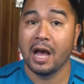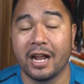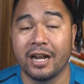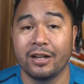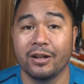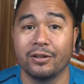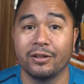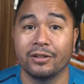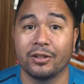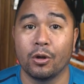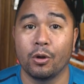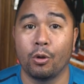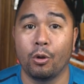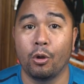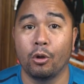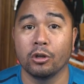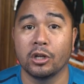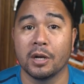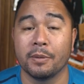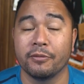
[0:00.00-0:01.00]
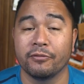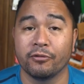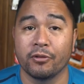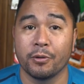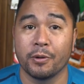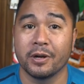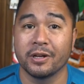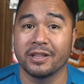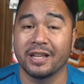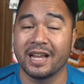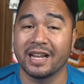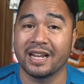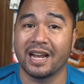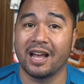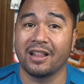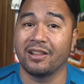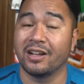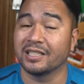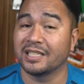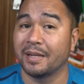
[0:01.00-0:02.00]
the old Garmin Forerunner that I
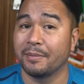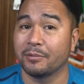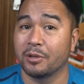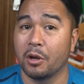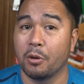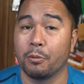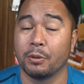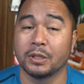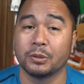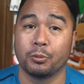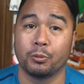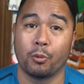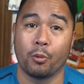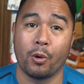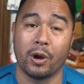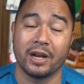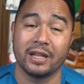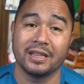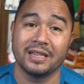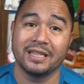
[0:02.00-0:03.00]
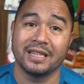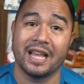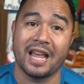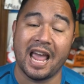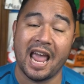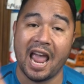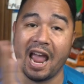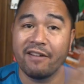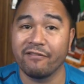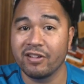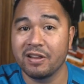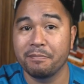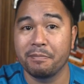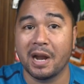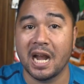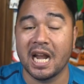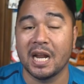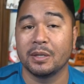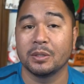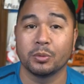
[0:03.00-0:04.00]
got a long time ago was one that
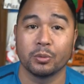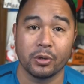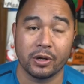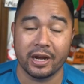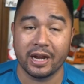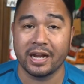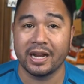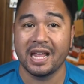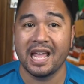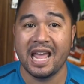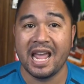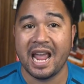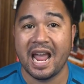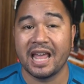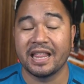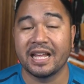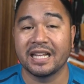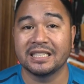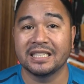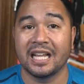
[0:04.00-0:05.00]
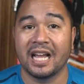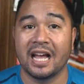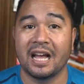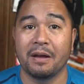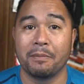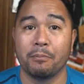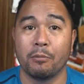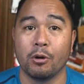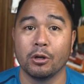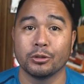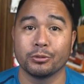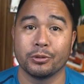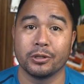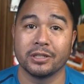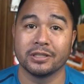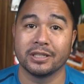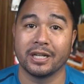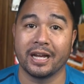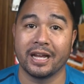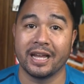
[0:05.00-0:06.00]
everybody was wearing, and that's how most
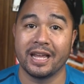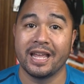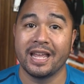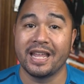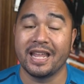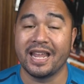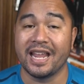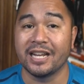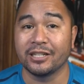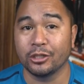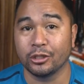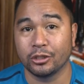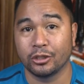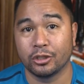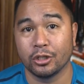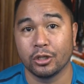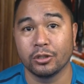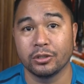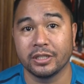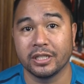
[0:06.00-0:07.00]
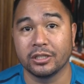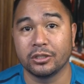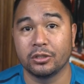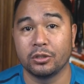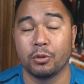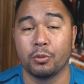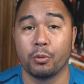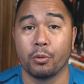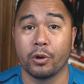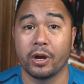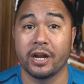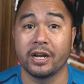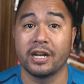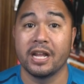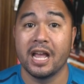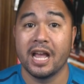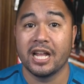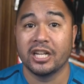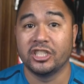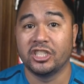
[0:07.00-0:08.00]
runners got introduced into wearing
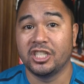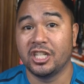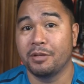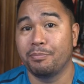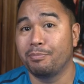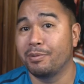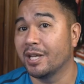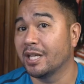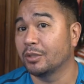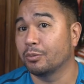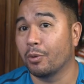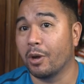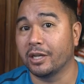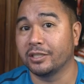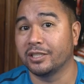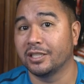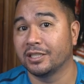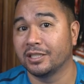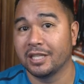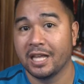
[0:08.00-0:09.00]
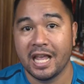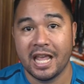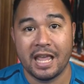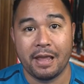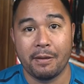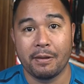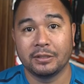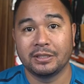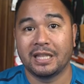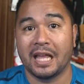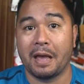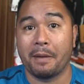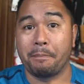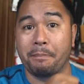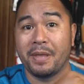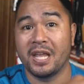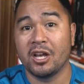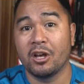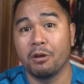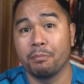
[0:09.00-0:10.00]
GPS watches. It was that
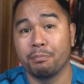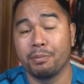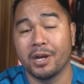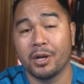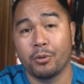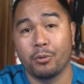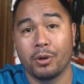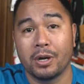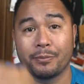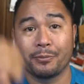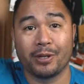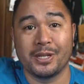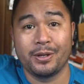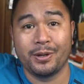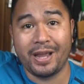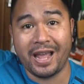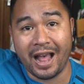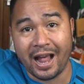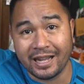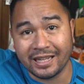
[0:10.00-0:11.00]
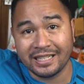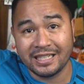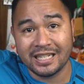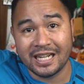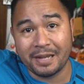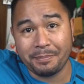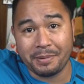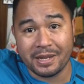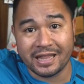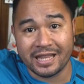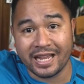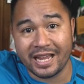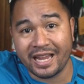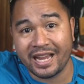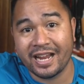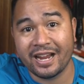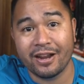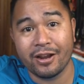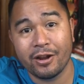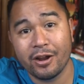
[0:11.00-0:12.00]
big old brick one where you held it up in the
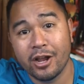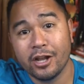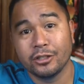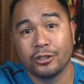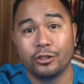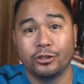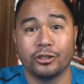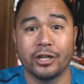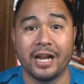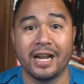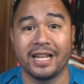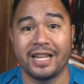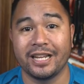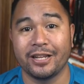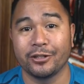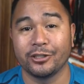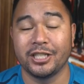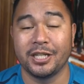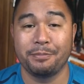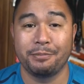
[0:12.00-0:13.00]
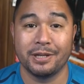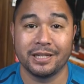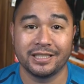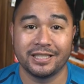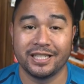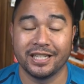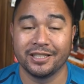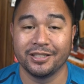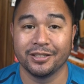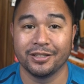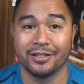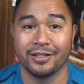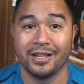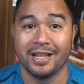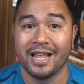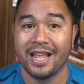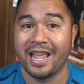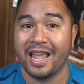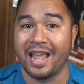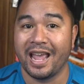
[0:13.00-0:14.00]
air to try to get your GPS signal,
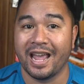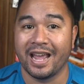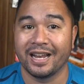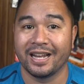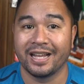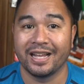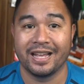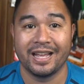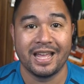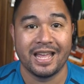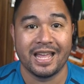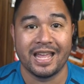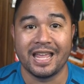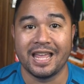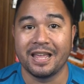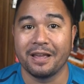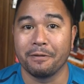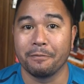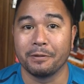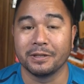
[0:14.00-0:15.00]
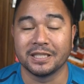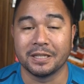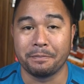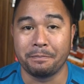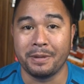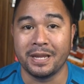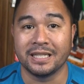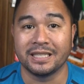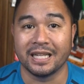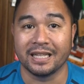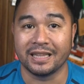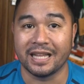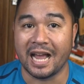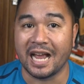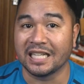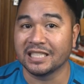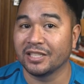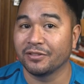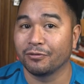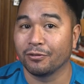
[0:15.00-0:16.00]
and it was a beast. It
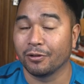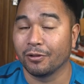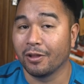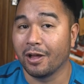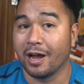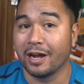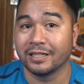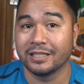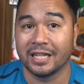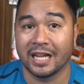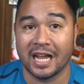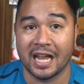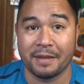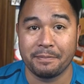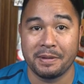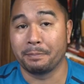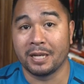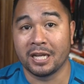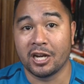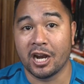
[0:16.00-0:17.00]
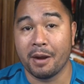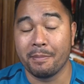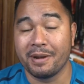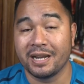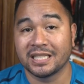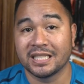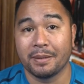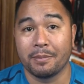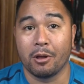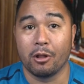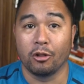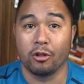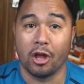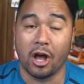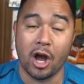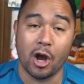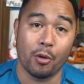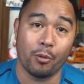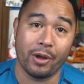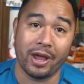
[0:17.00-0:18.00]
lasted for a long time, but Garmin has come a
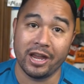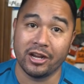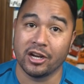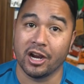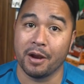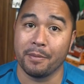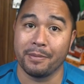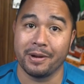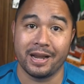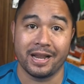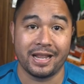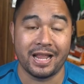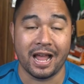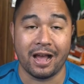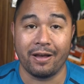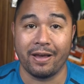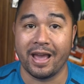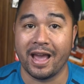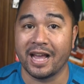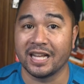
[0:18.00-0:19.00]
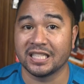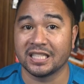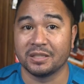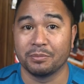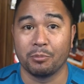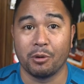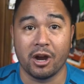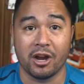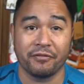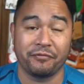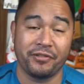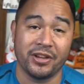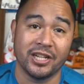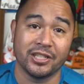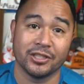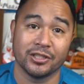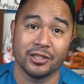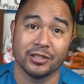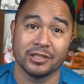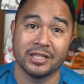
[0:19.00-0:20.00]
long way. Garmin now has smart
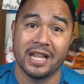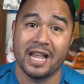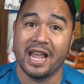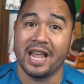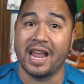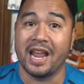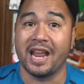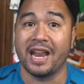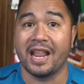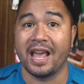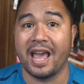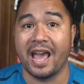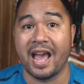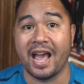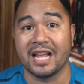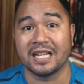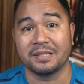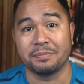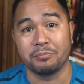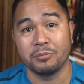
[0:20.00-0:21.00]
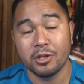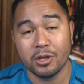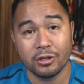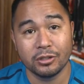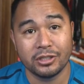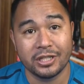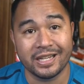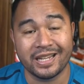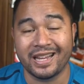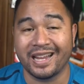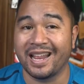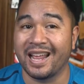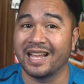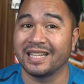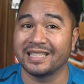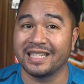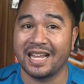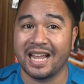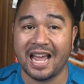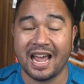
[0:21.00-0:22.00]
features, it has music, it
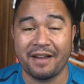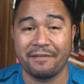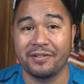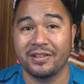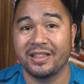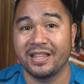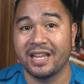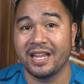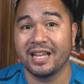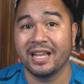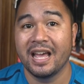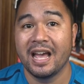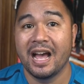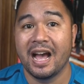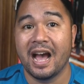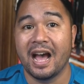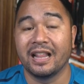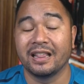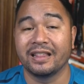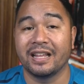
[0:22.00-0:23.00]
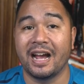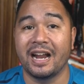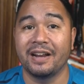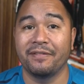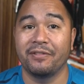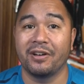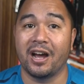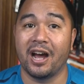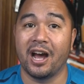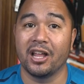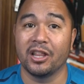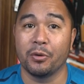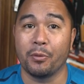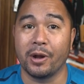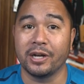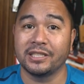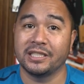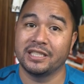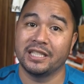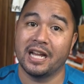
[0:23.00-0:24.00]
has everything. A lot of other
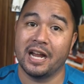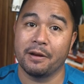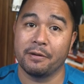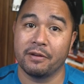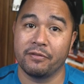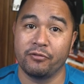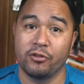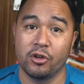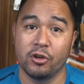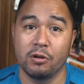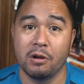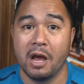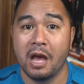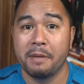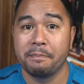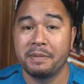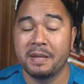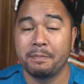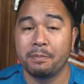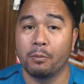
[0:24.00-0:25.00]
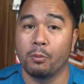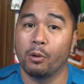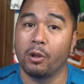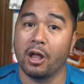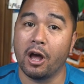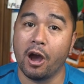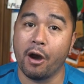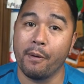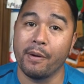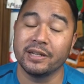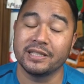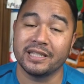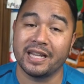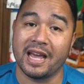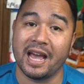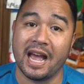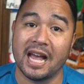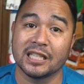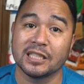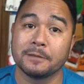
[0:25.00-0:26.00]
watches that I review, people will always
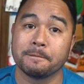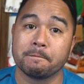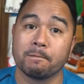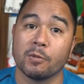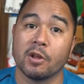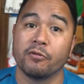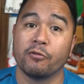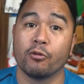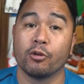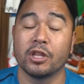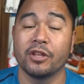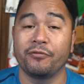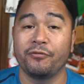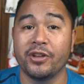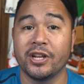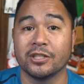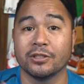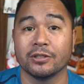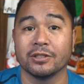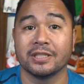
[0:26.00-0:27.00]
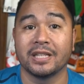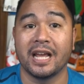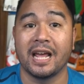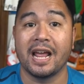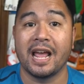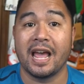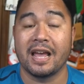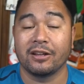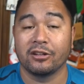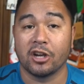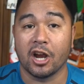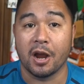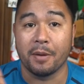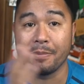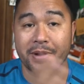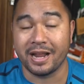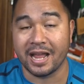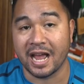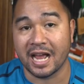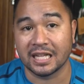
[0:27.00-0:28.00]
ask for the features that
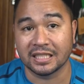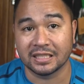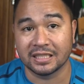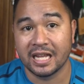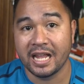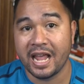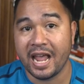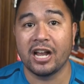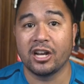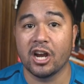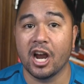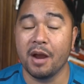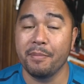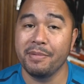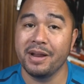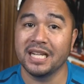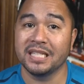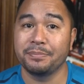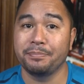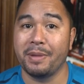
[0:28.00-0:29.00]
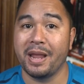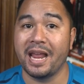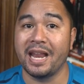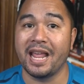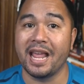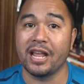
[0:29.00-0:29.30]
Garmin has. Garmin has made